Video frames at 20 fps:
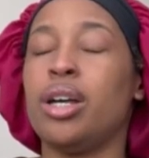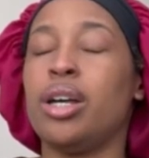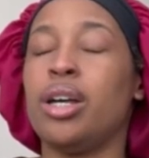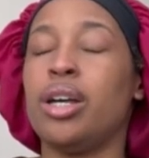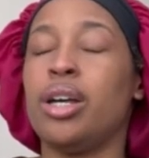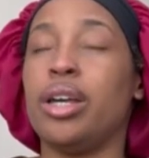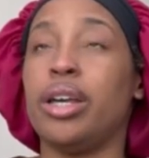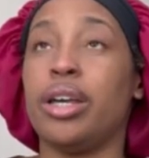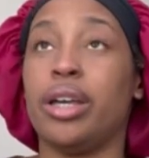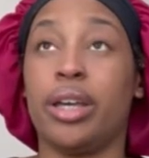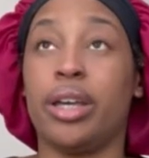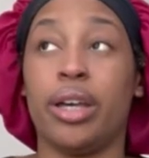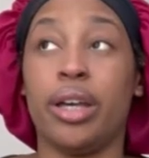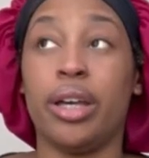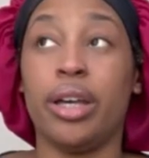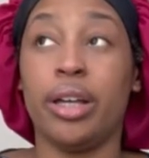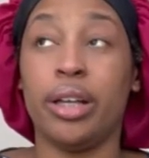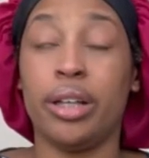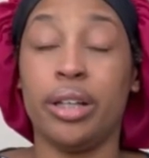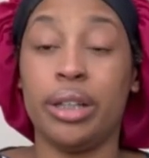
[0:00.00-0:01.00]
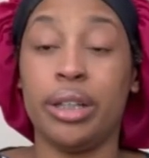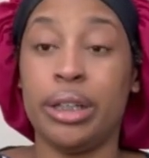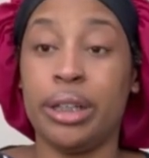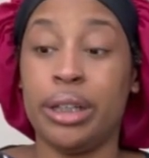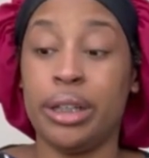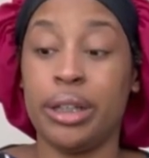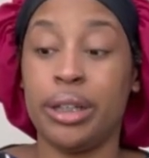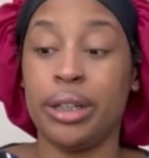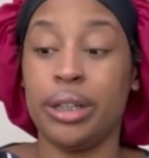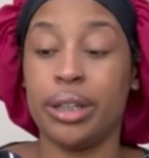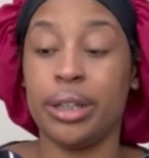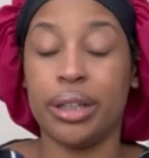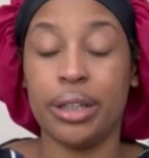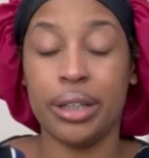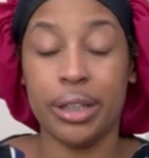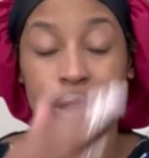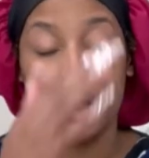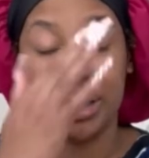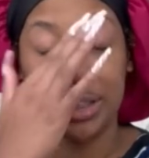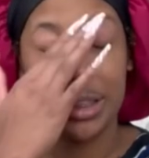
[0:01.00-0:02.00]
And yeah,
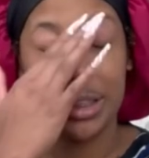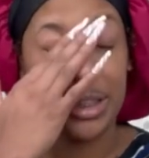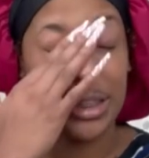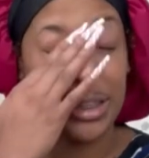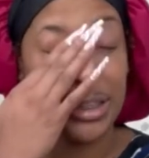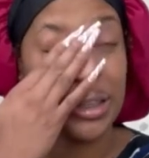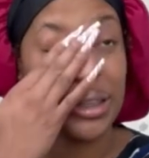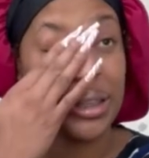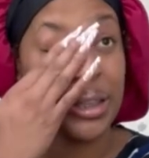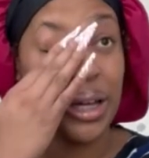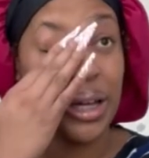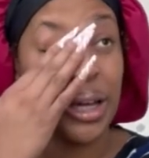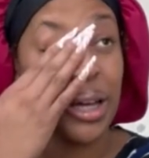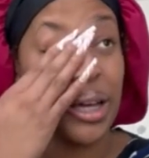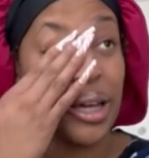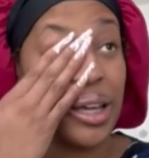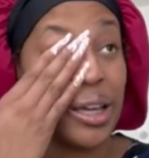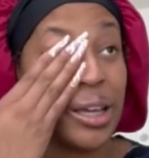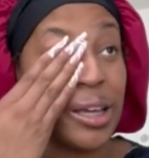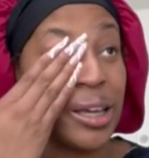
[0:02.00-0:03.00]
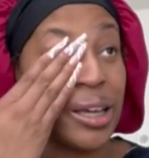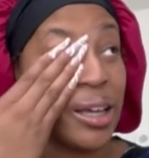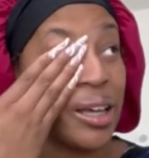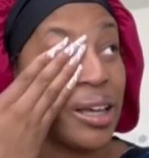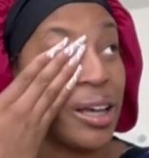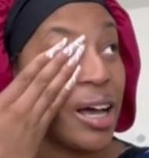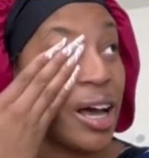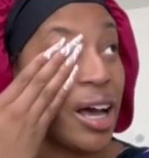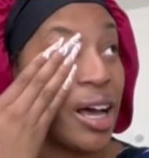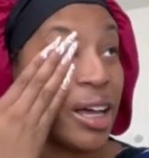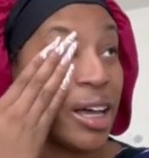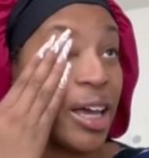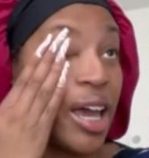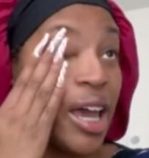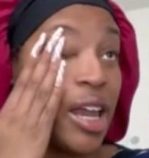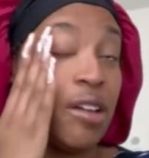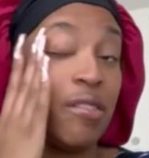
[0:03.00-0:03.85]
that's it. Like, I can't even